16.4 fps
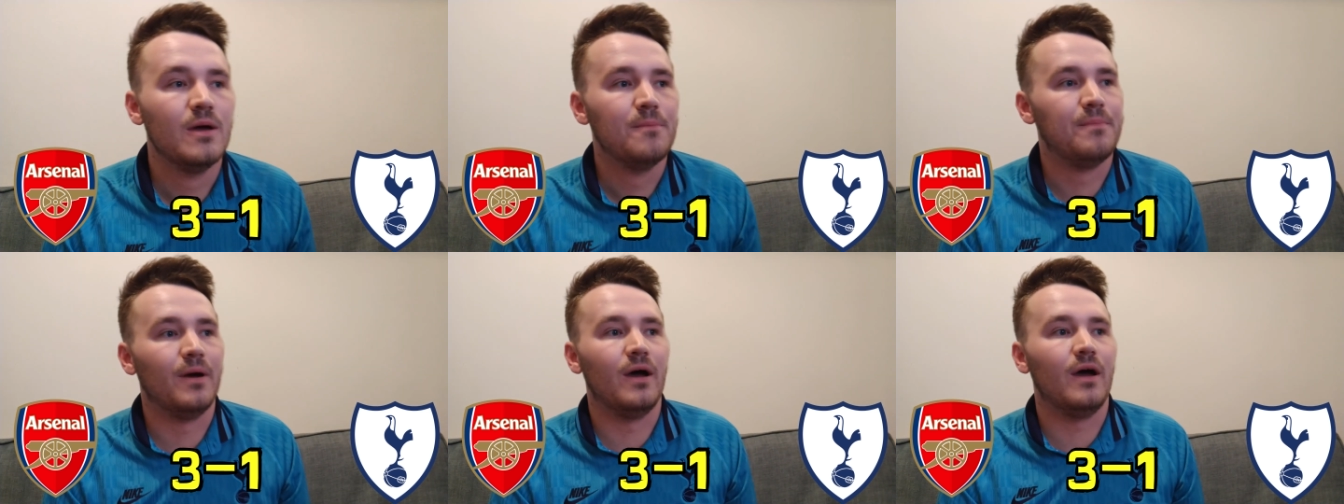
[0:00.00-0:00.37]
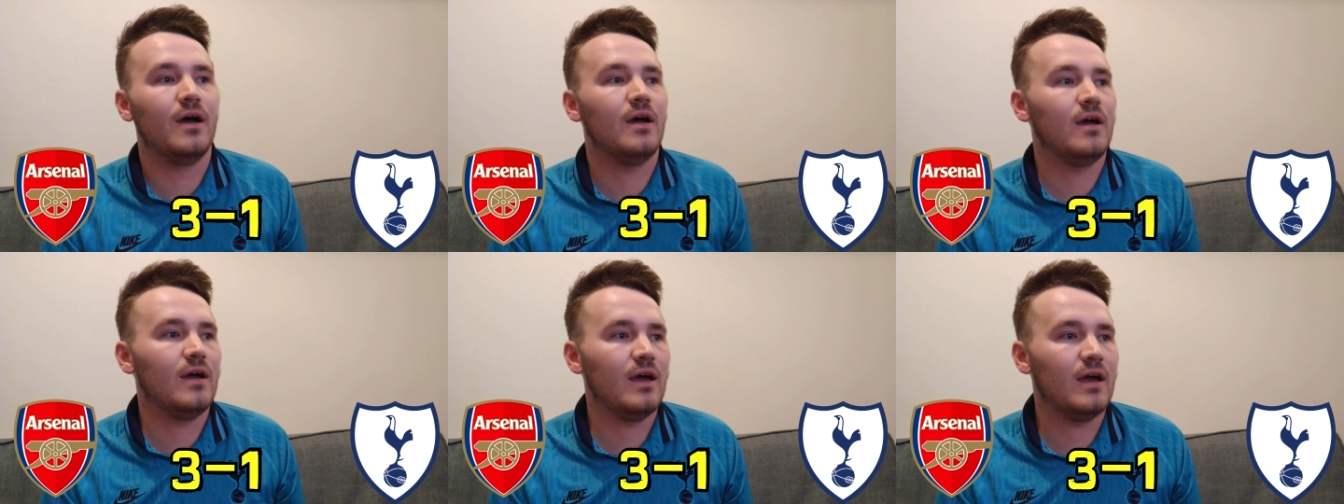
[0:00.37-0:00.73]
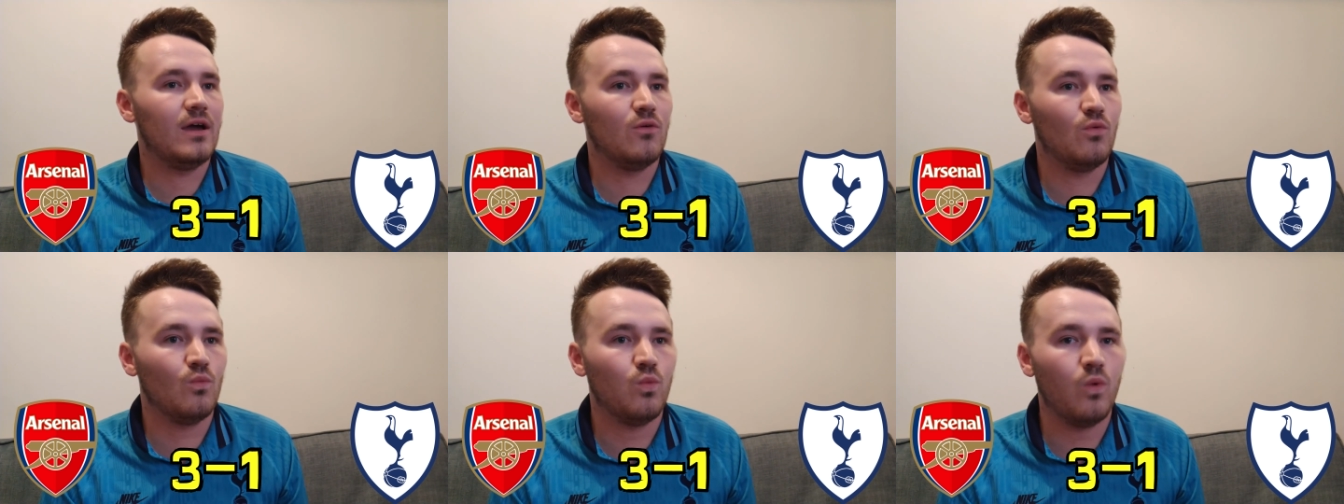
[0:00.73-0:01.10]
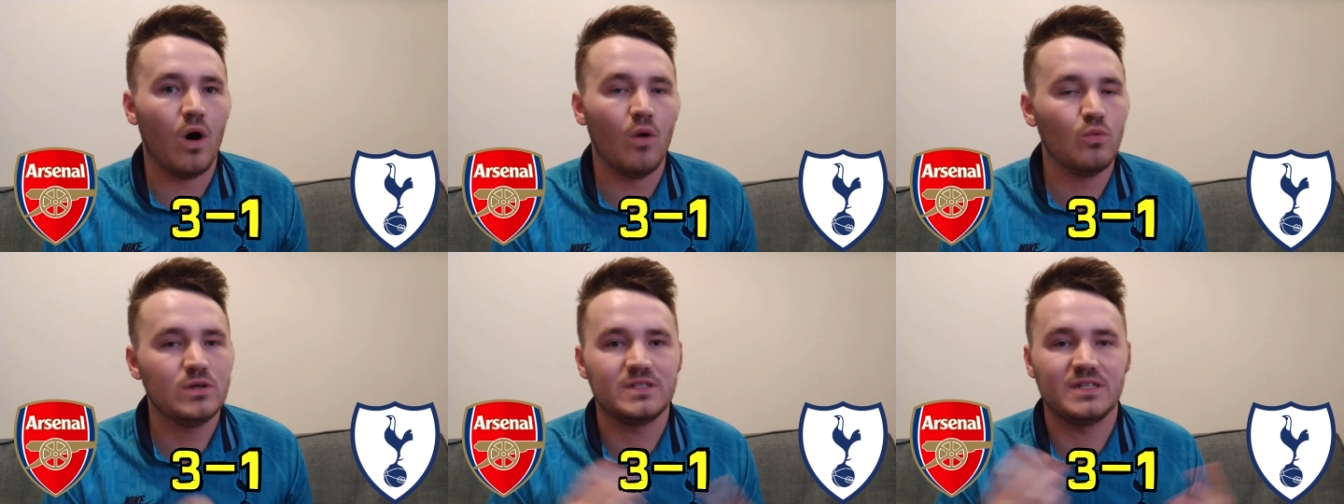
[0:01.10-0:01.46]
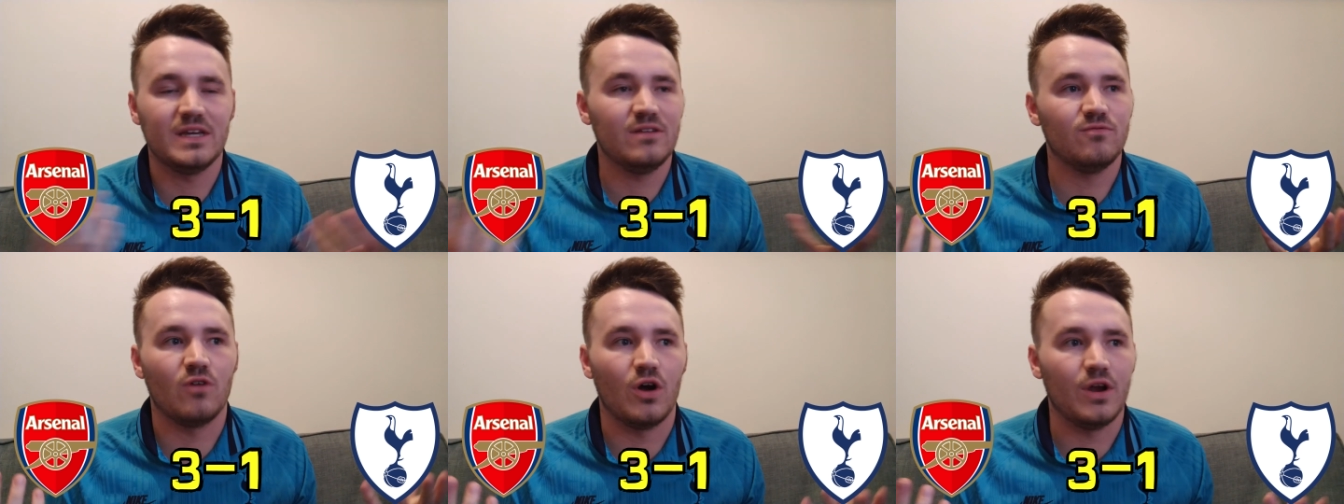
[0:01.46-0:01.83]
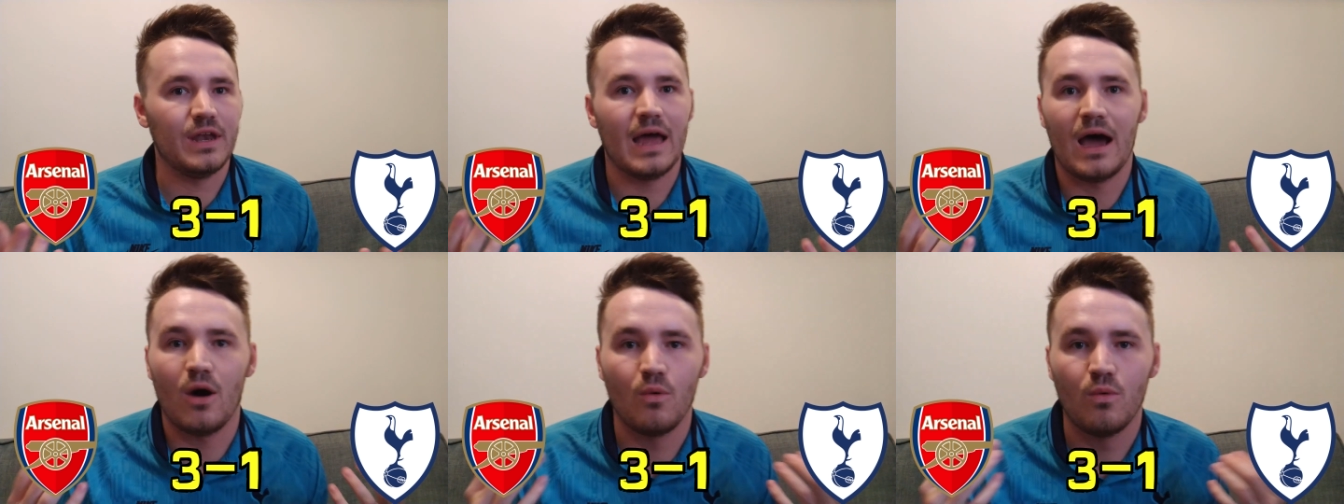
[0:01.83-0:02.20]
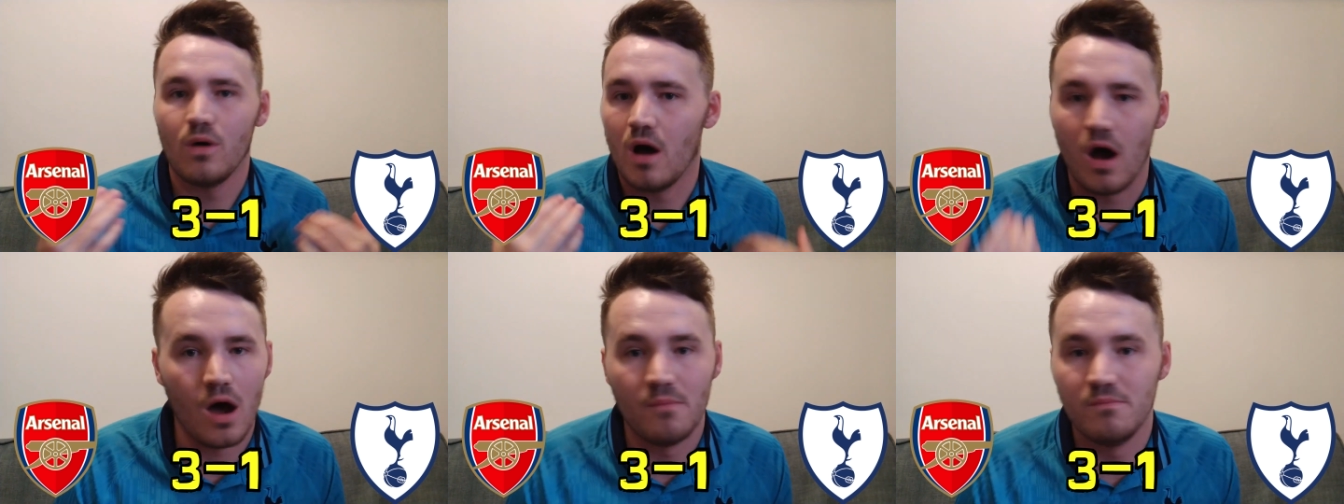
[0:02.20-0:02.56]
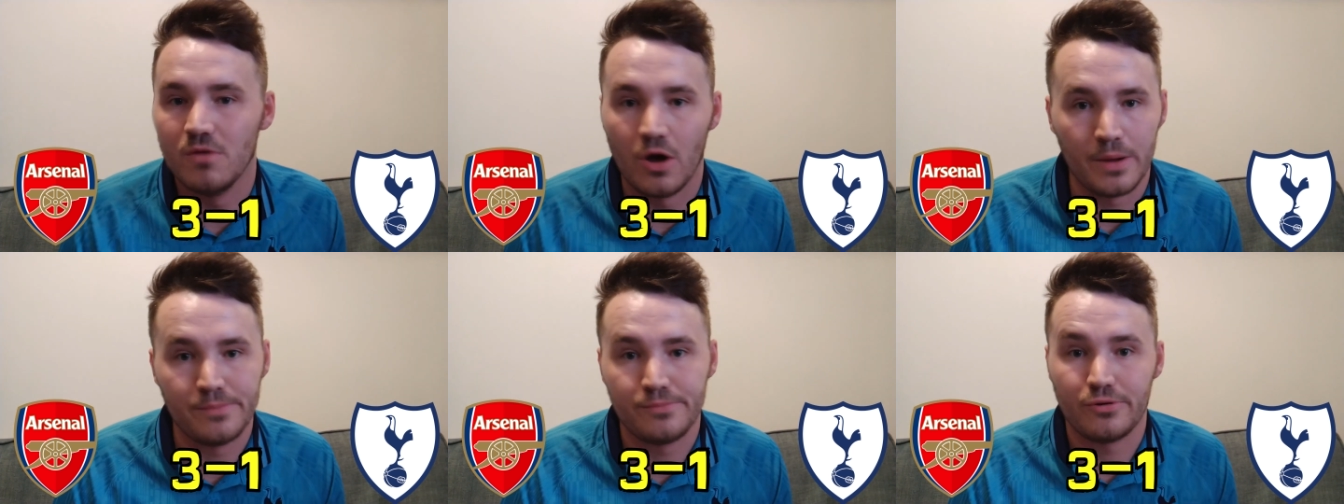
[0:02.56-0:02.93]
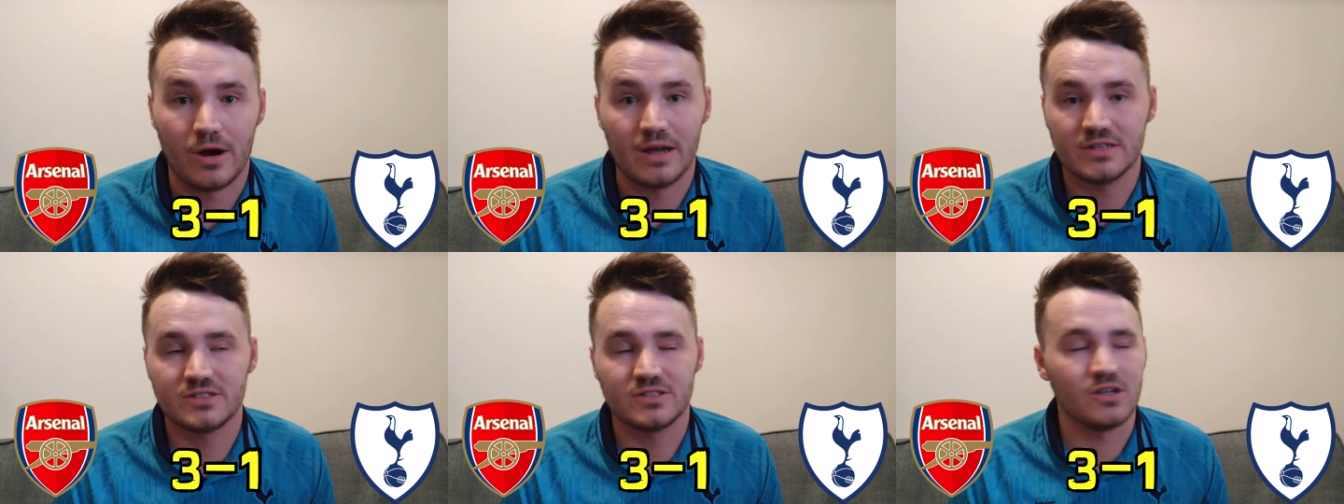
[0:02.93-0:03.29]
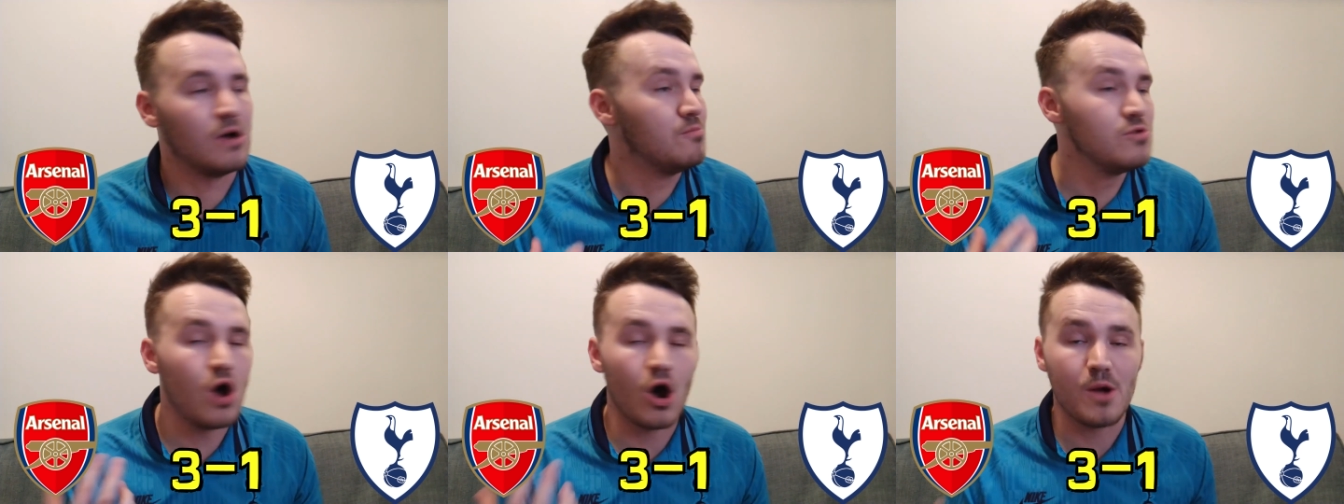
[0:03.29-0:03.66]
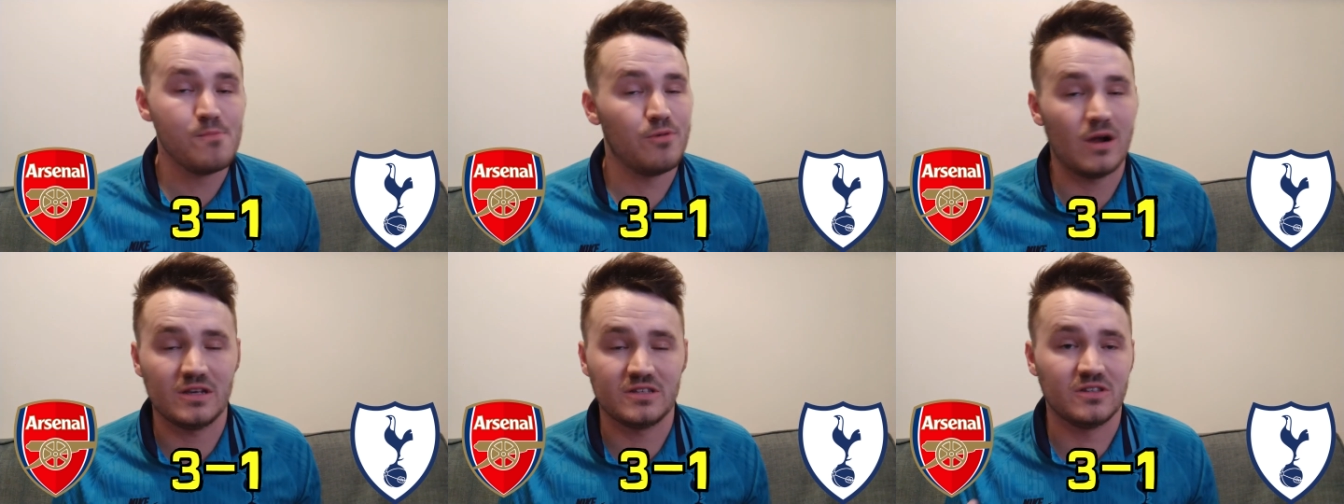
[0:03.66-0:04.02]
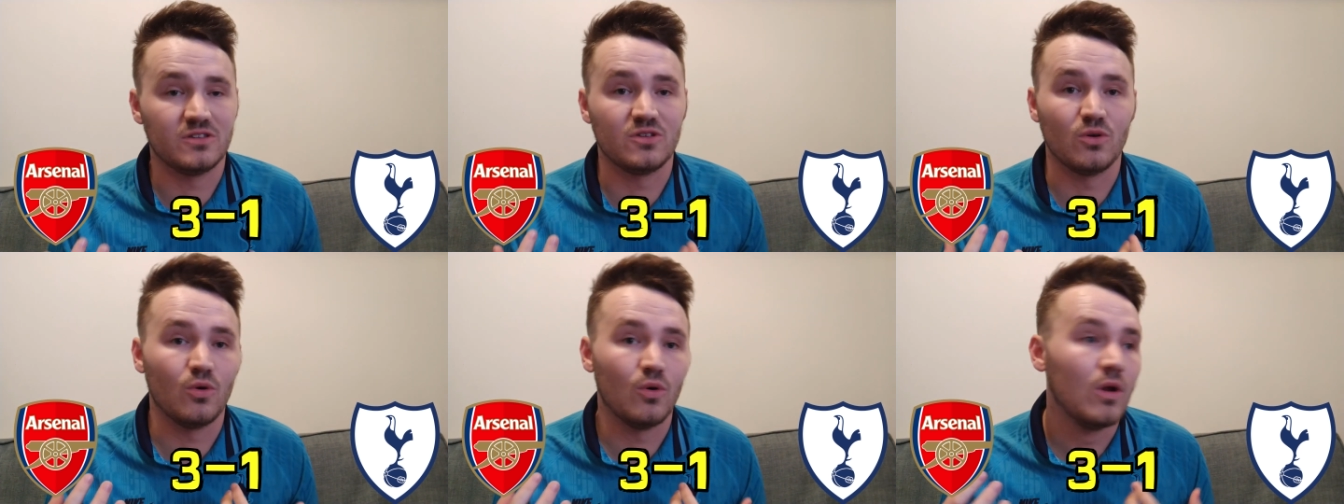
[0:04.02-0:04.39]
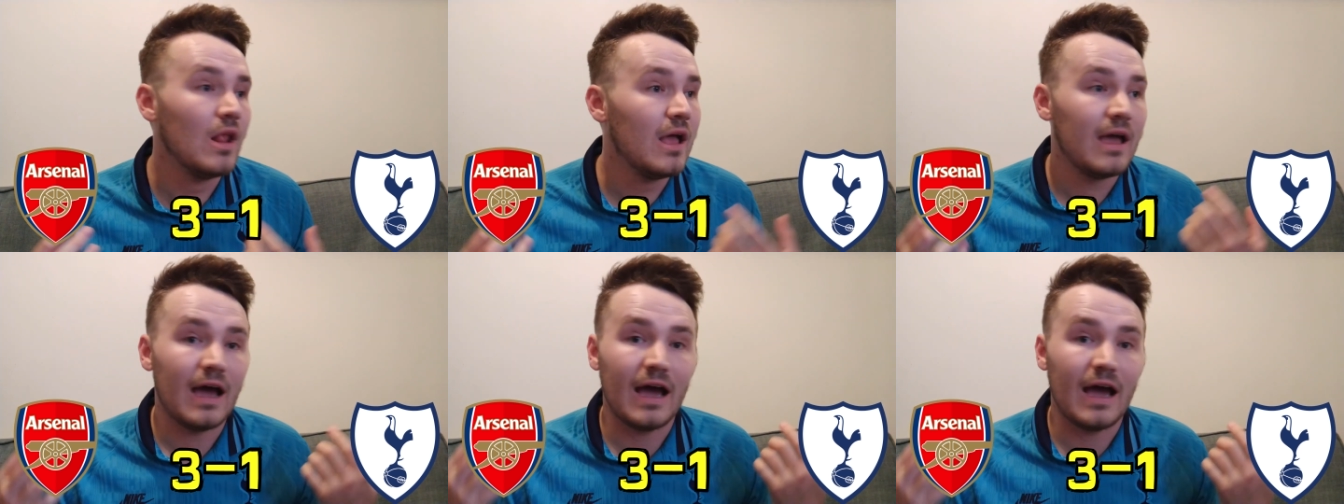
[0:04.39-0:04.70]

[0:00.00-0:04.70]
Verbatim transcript: But what we're seeing right now, I'm not impressed. I'm not impressed at all.